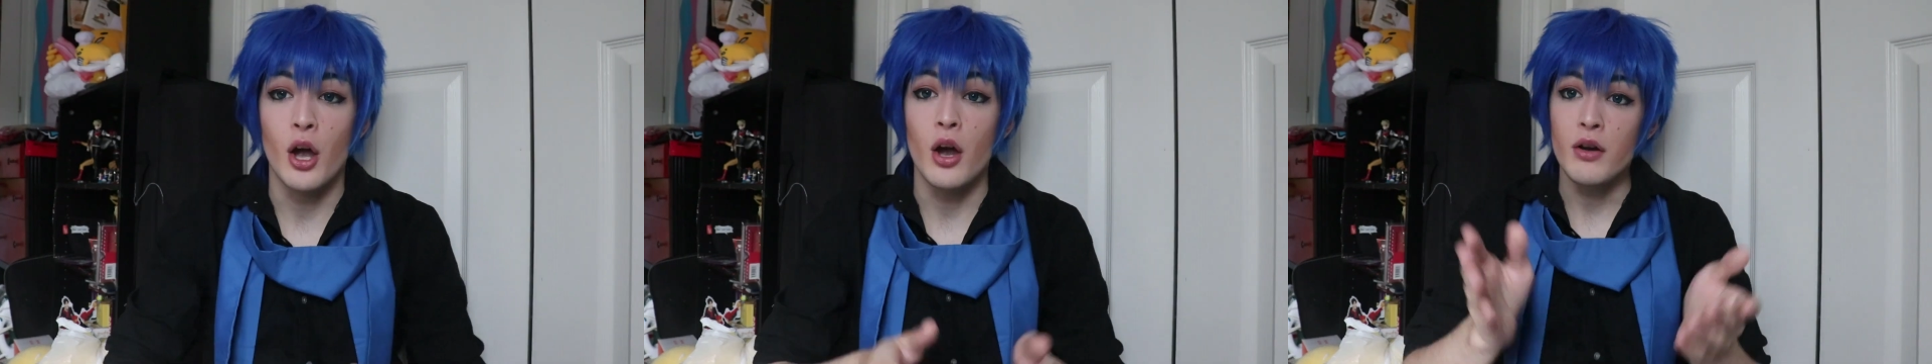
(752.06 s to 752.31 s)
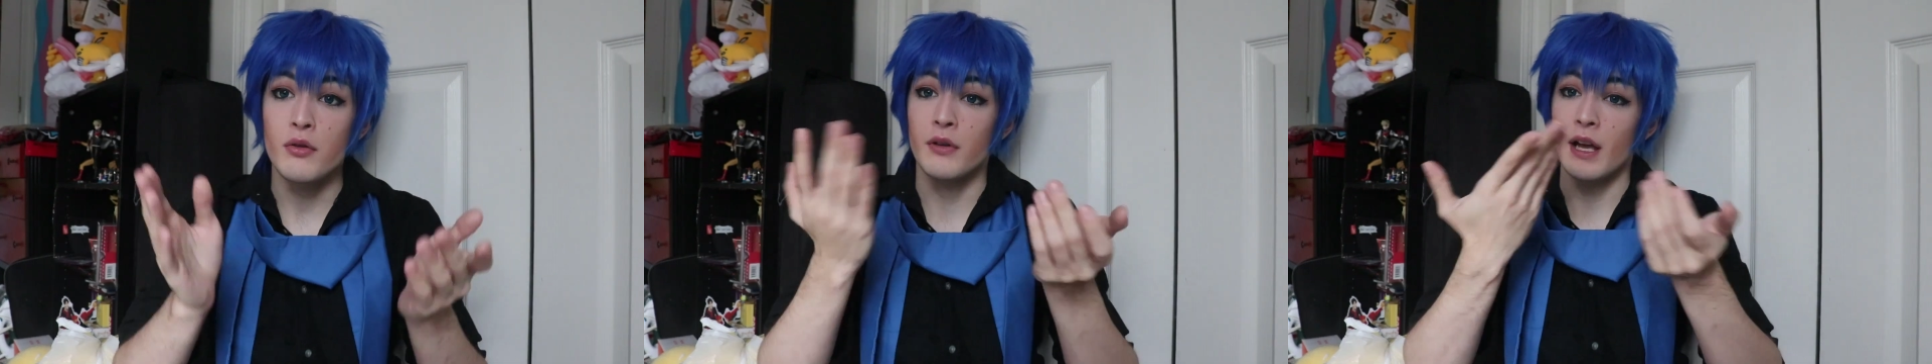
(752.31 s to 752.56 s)

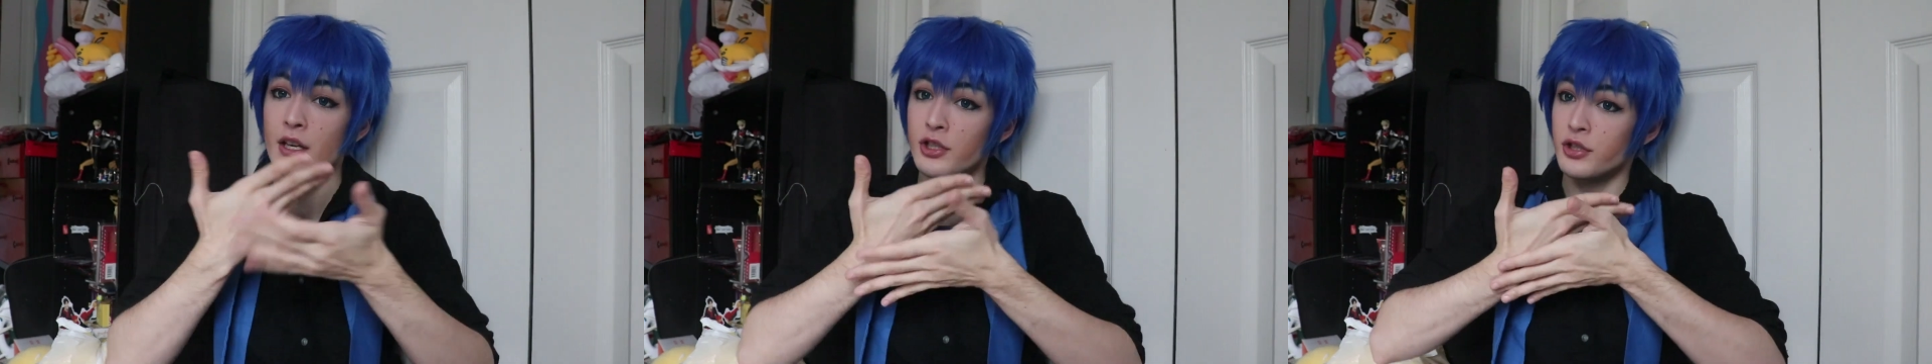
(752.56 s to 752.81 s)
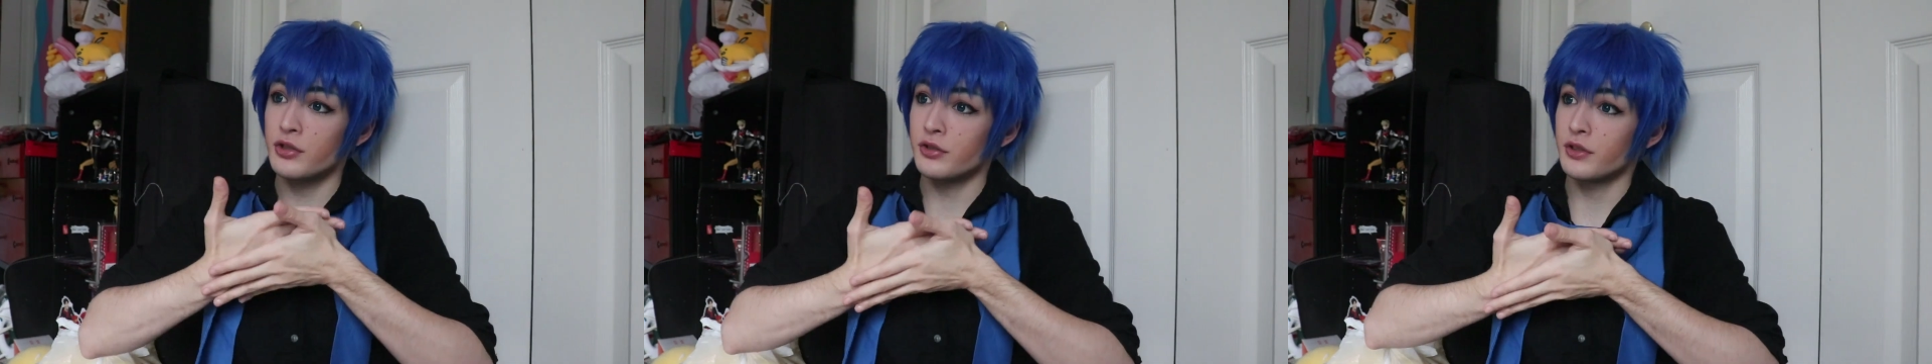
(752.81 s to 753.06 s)
Oh,
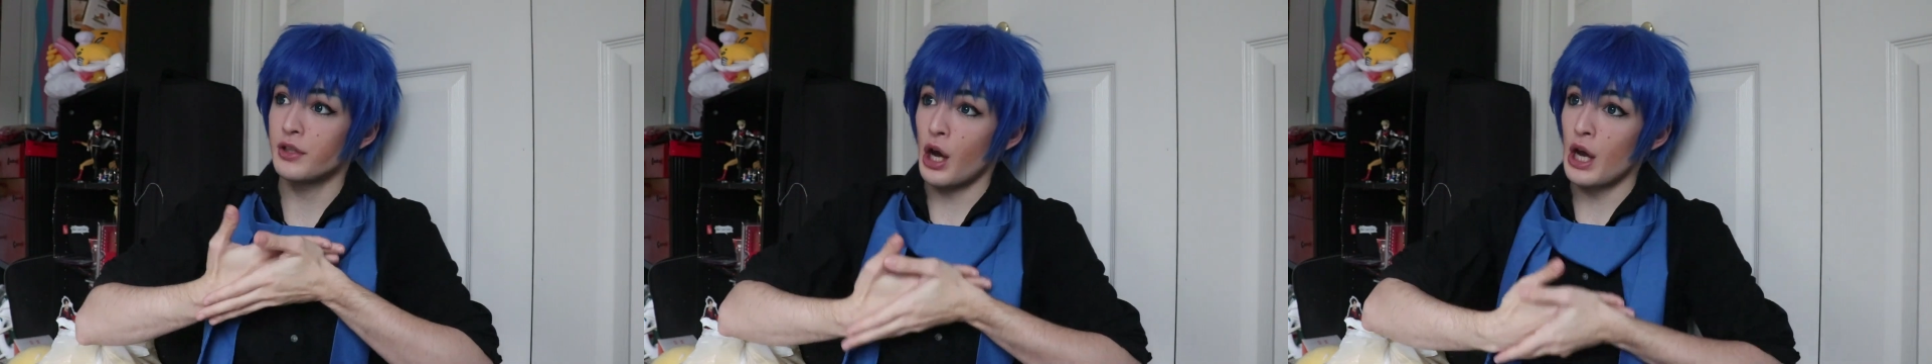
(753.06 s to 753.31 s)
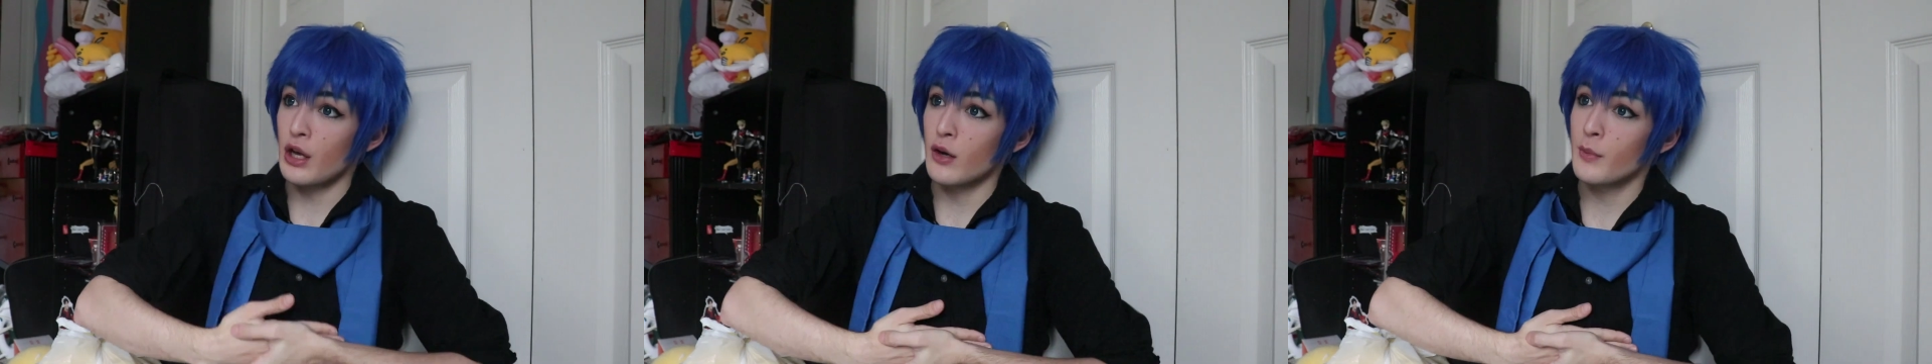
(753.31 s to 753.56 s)
actually,
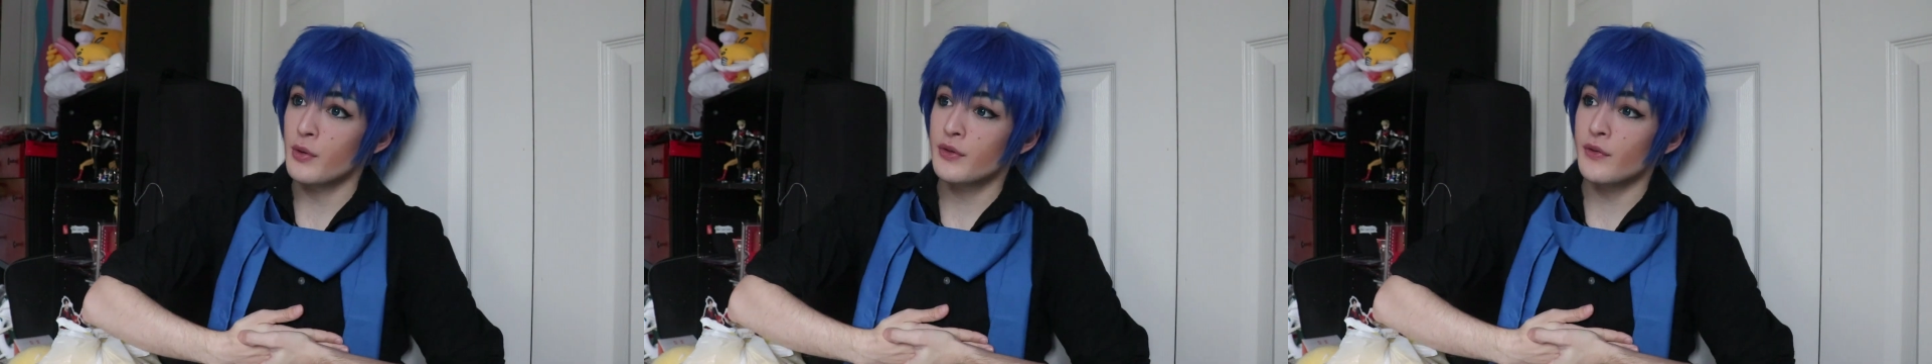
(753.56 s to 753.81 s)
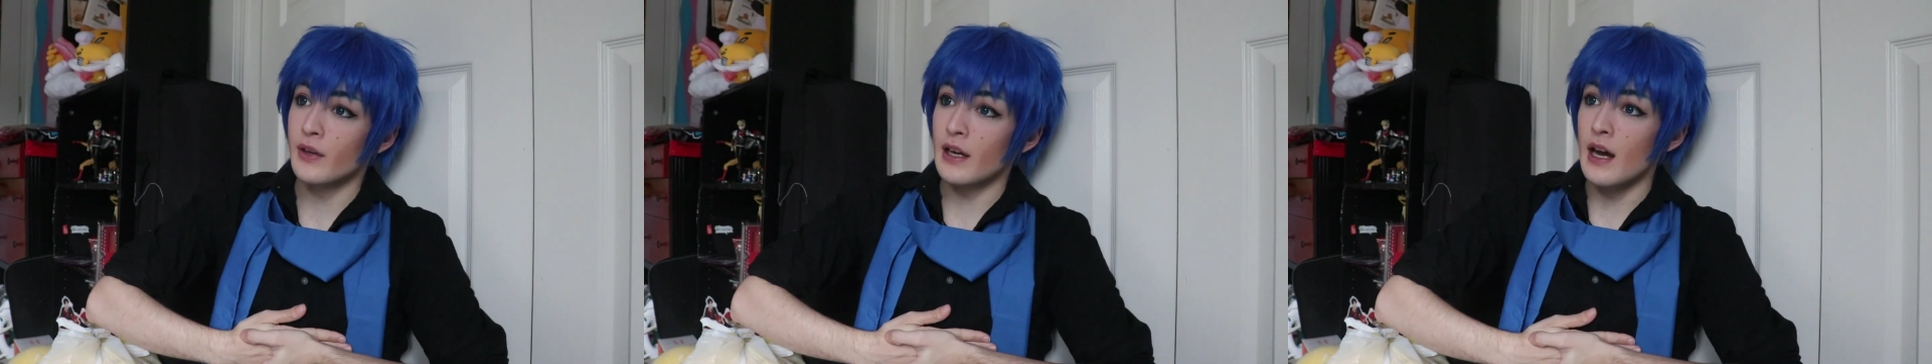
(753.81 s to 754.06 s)
I almost
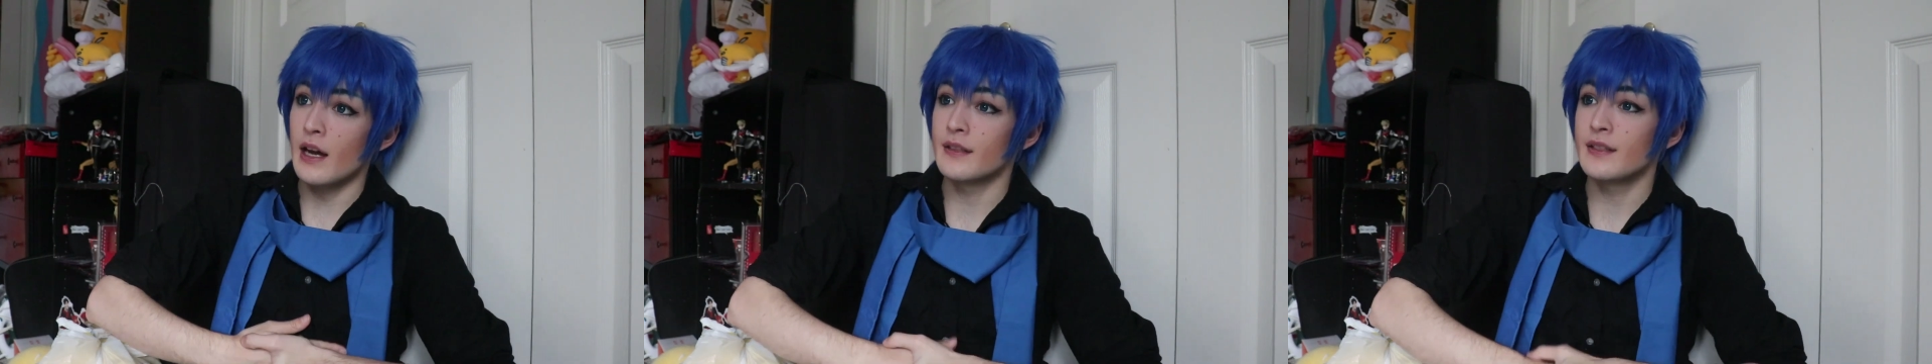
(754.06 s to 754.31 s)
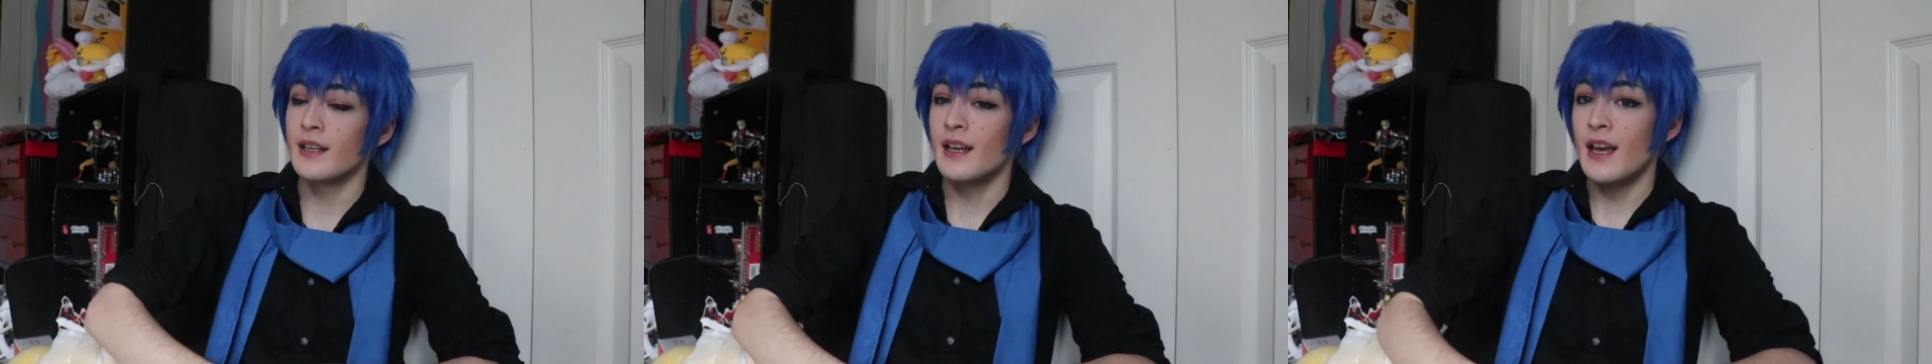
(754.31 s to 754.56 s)
forgot.